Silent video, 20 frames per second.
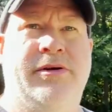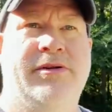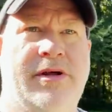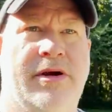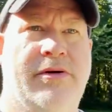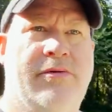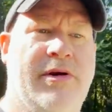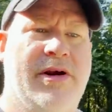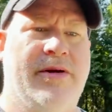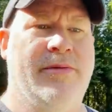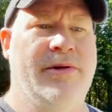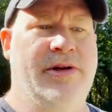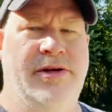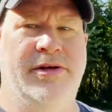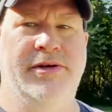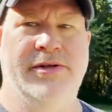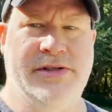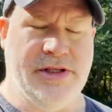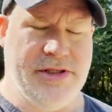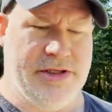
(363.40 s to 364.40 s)
they recommended
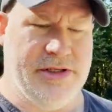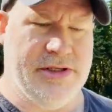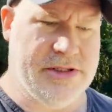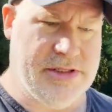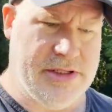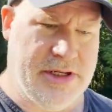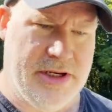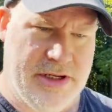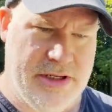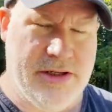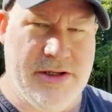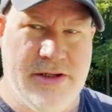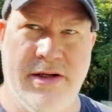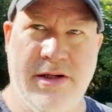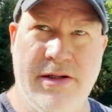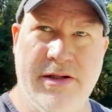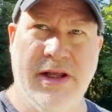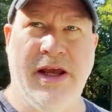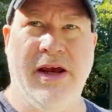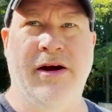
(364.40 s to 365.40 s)
using this uh,
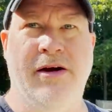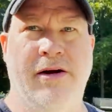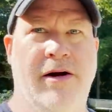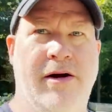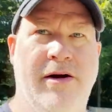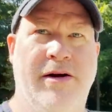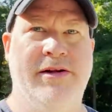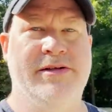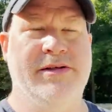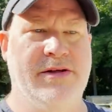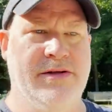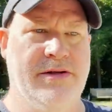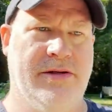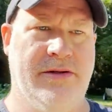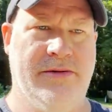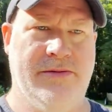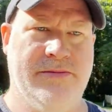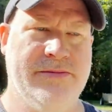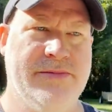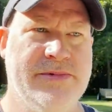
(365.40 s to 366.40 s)
leak guard. It's a
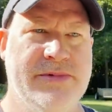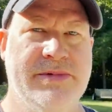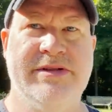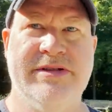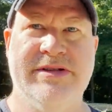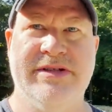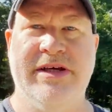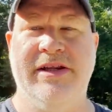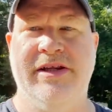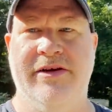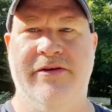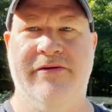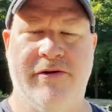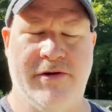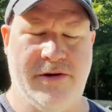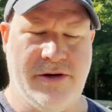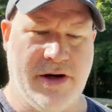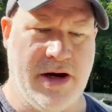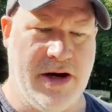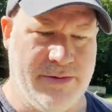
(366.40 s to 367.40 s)
little sealant
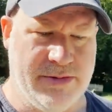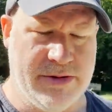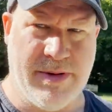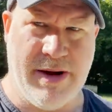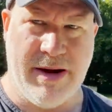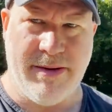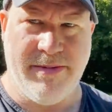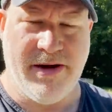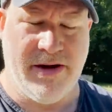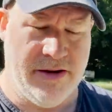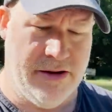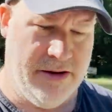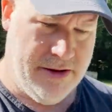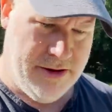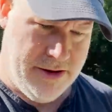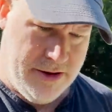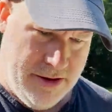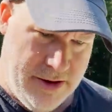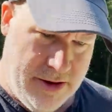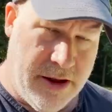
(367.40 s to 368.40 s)
for copper piping.
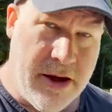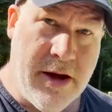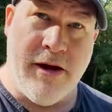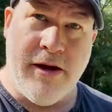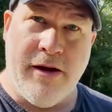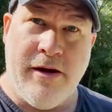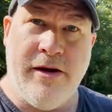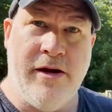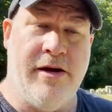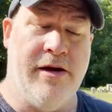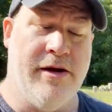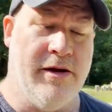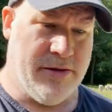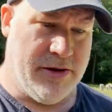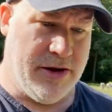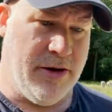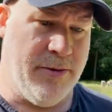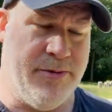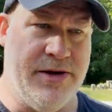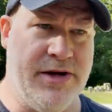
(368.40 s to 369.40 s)

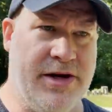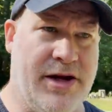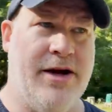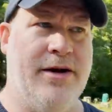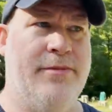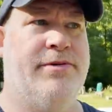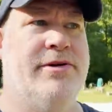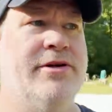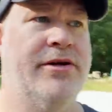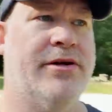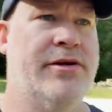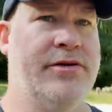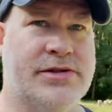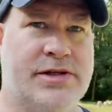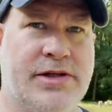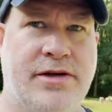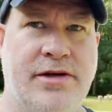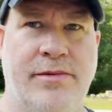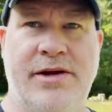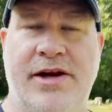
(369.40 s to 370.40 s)
We opened it up and
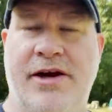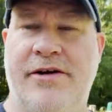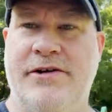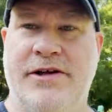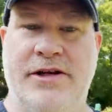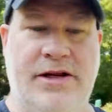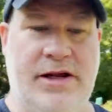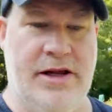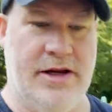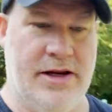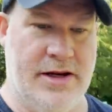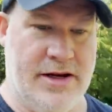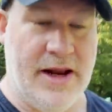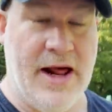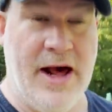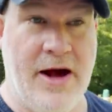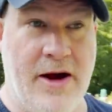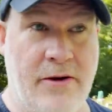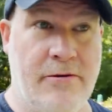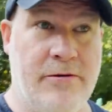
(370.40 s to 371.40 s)
used a little bit of it, and
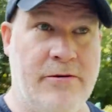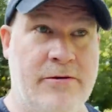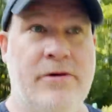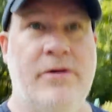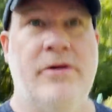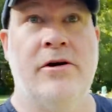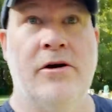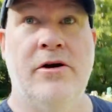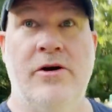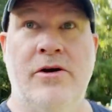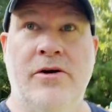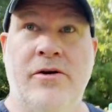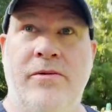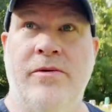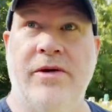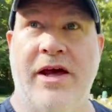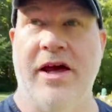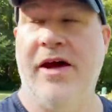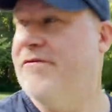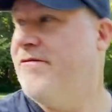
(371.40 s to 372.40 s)
now
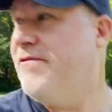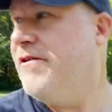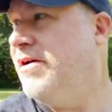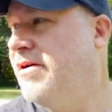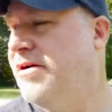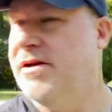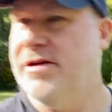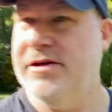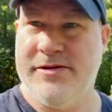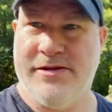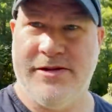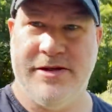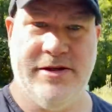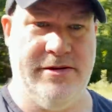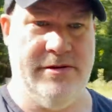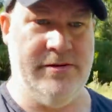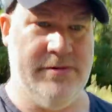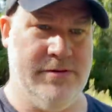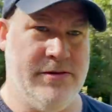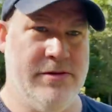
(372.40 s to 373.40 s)
we can't find it. So
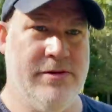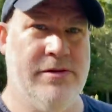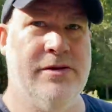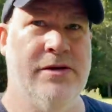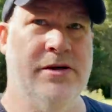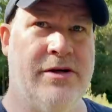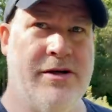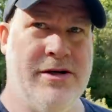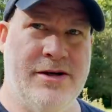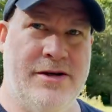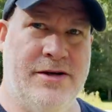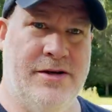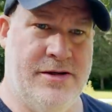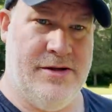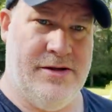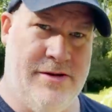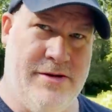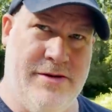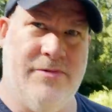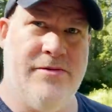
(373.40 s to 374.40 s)

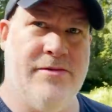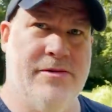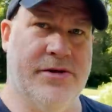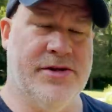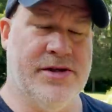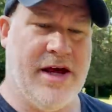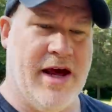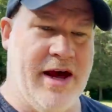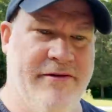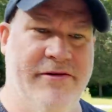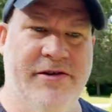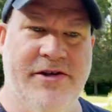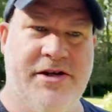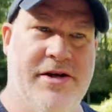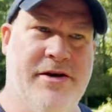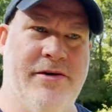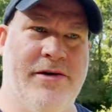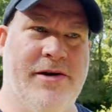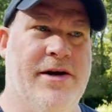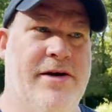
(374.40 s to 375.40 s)
we're
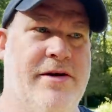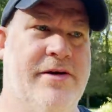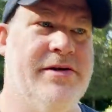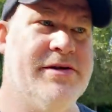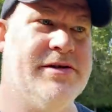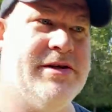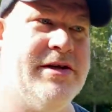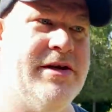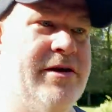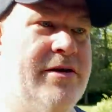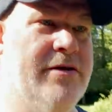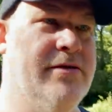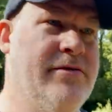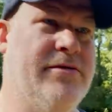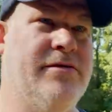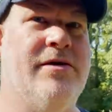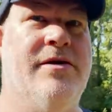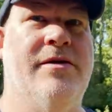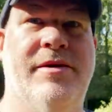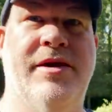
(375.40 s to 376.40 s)
scavenging around to see
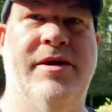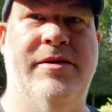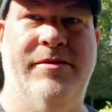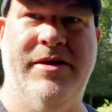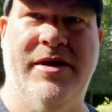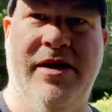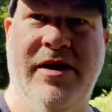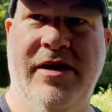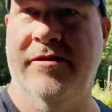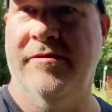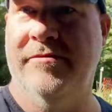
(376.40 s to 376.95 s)
where it might be.